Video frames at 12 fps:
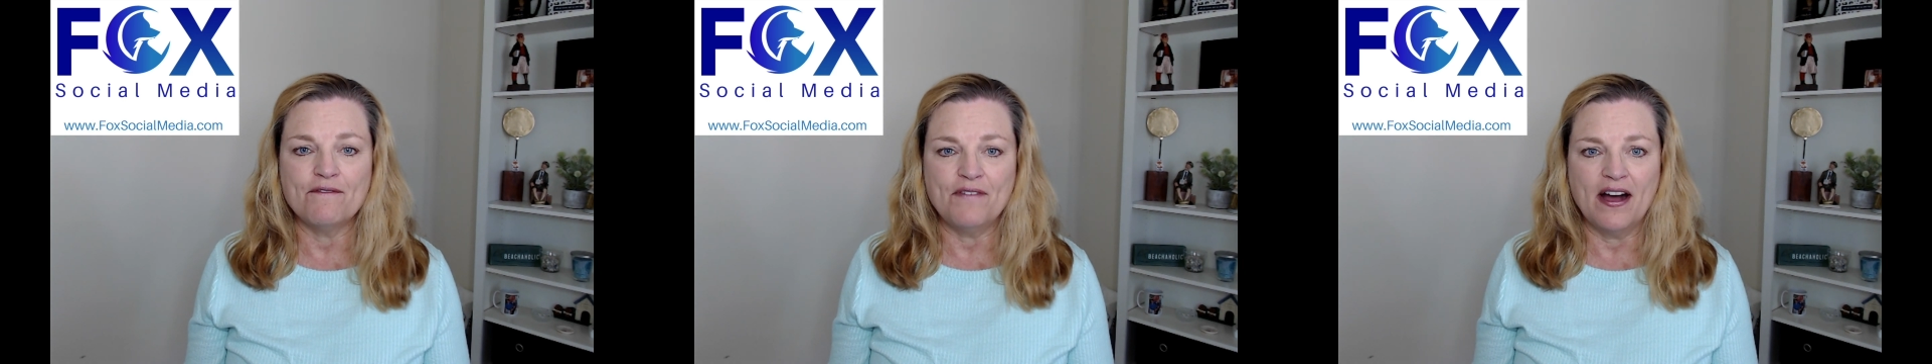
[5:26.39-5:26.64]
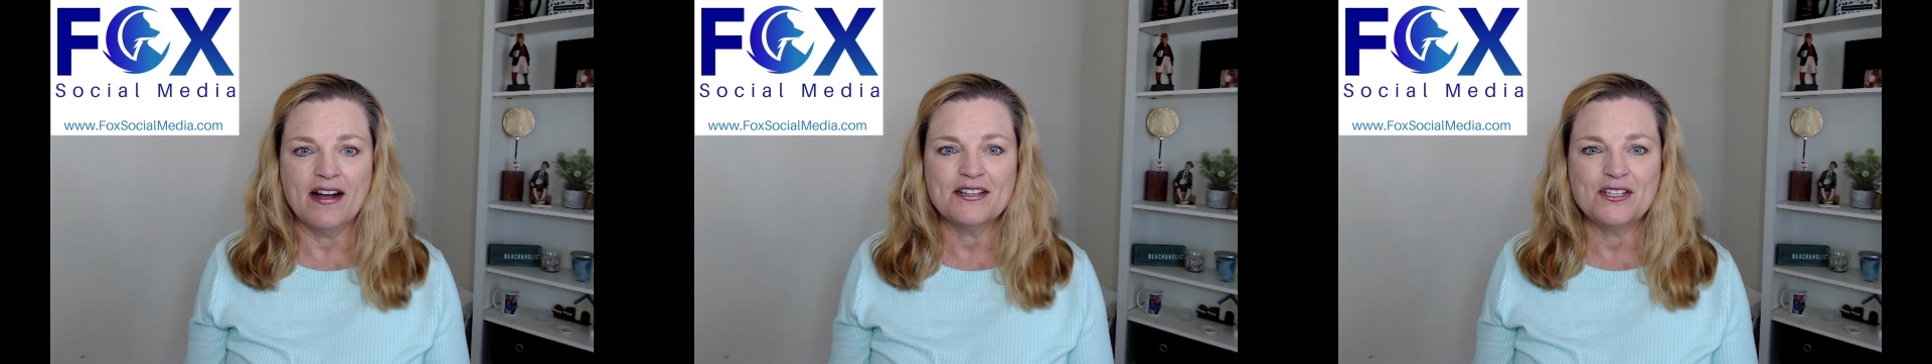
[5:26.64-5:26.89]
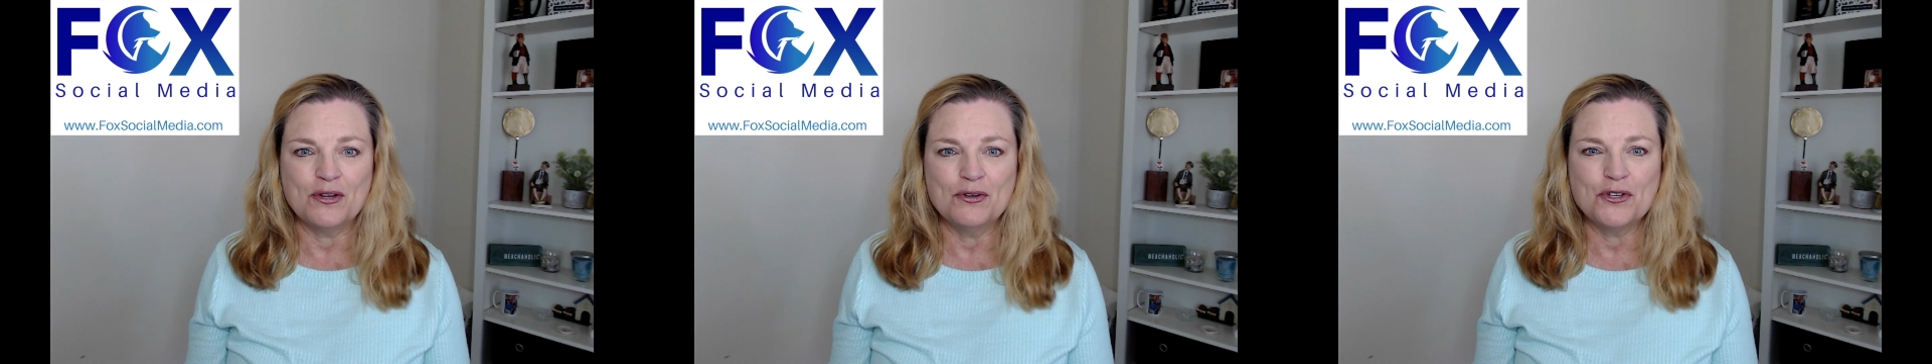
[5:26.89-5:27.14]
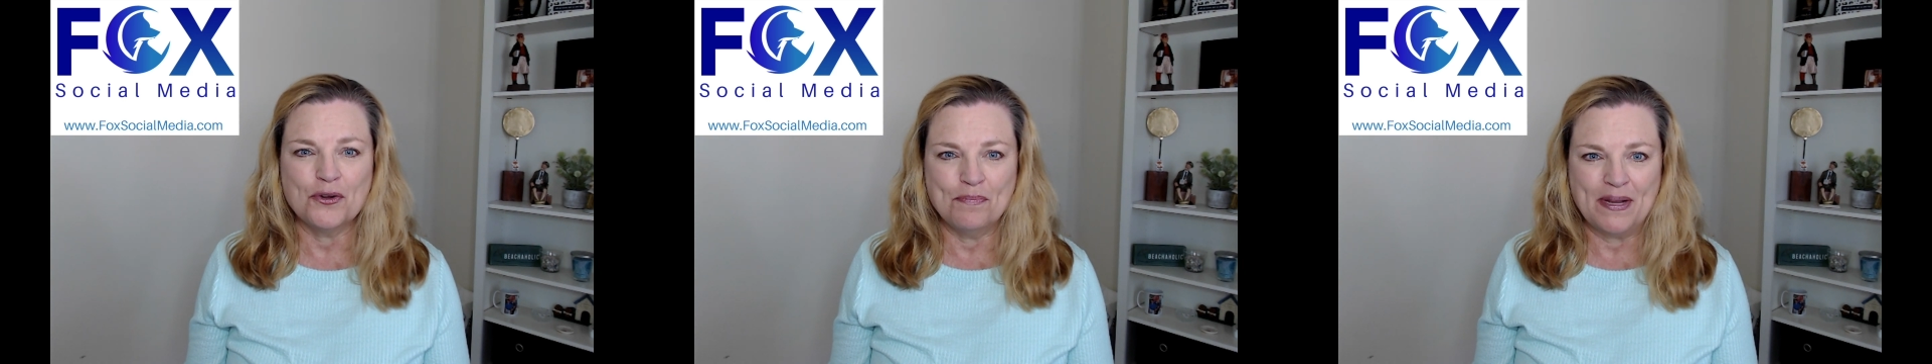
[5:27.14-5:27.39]

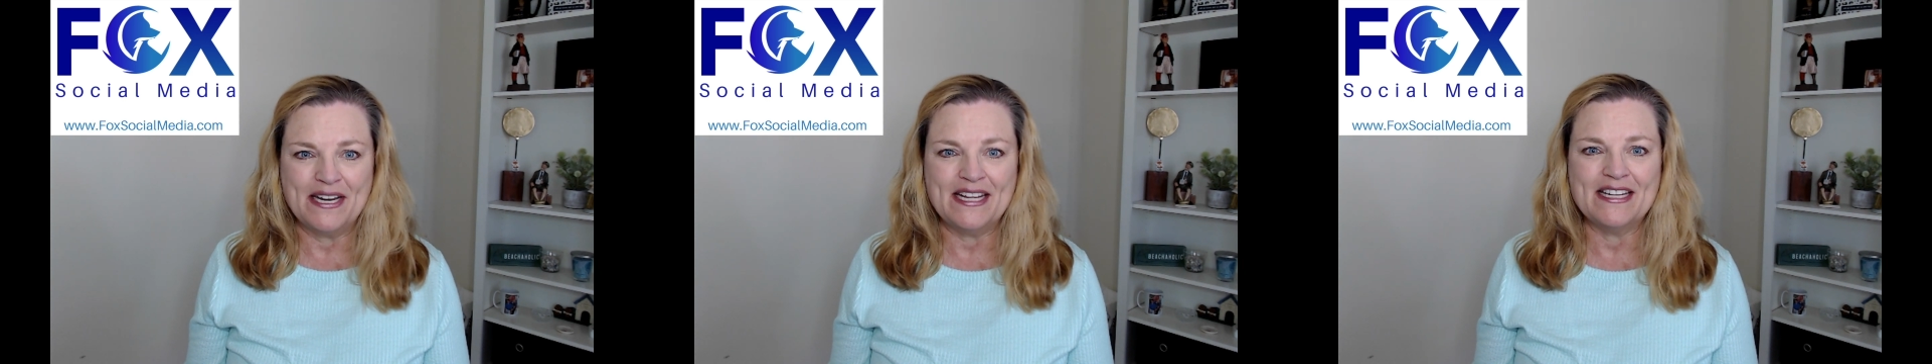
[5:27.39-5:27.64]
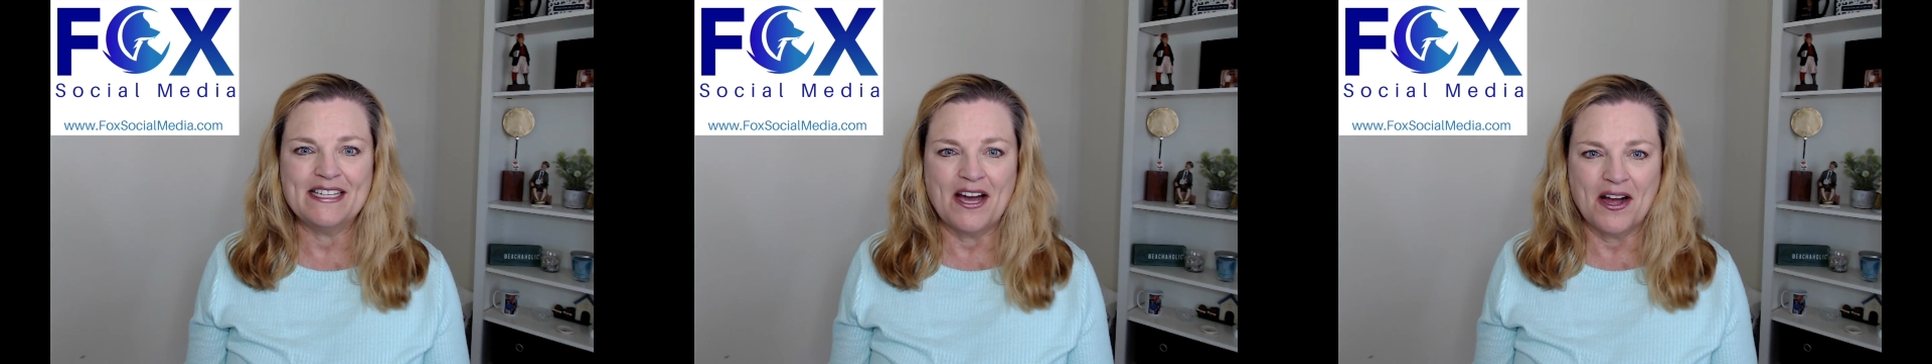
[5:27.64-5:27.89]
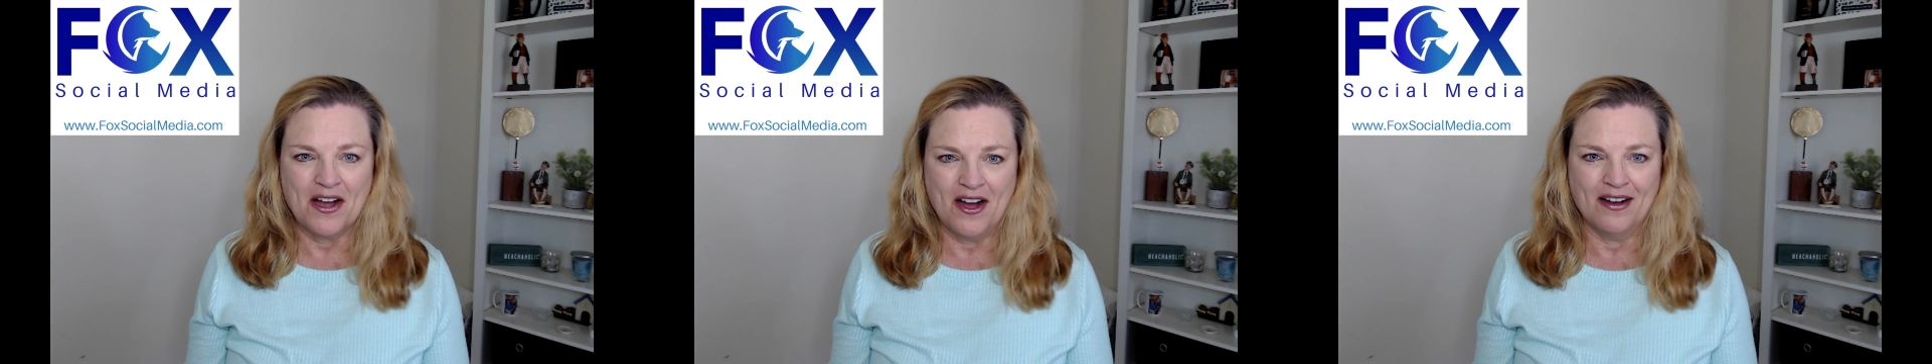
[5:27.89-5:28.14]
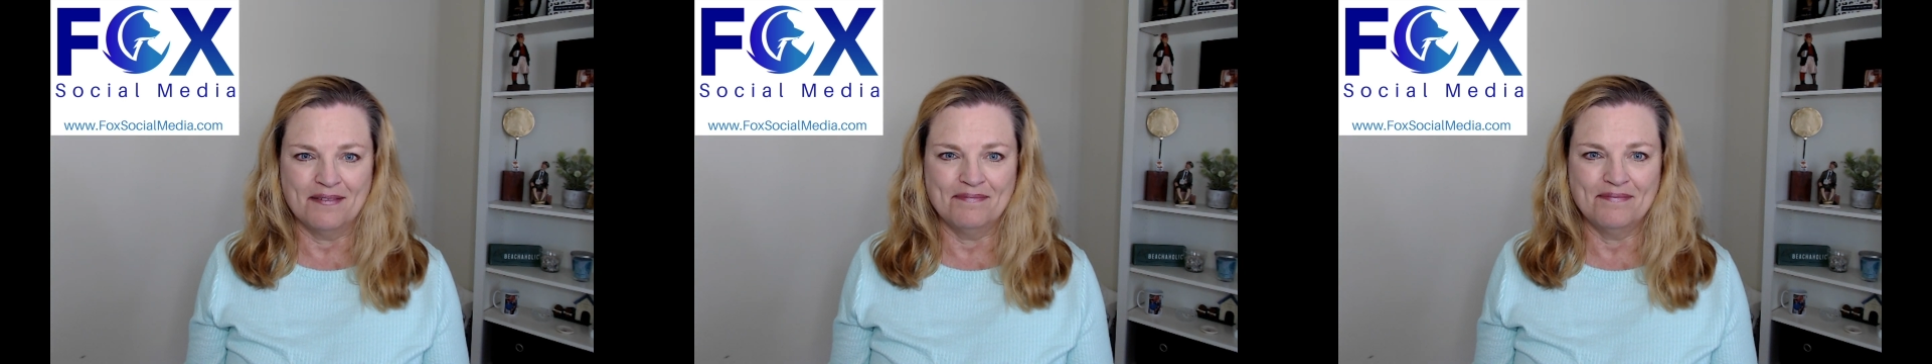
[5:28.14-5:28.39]
foxsocialmedia.com.